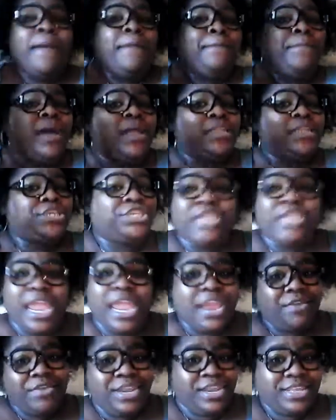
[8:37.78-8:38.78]
But
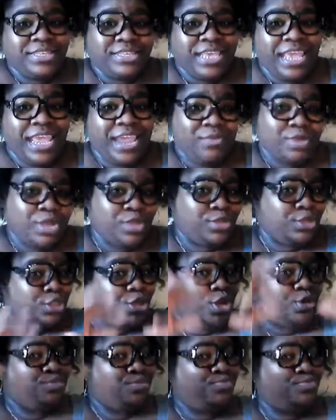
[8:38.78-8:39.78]
sharing is caring,
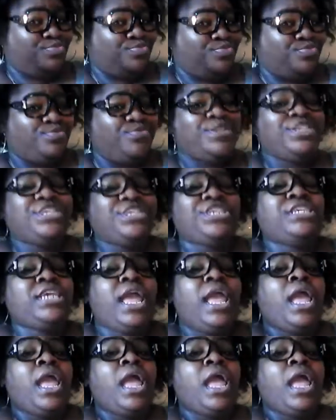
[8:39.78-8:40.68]
so share.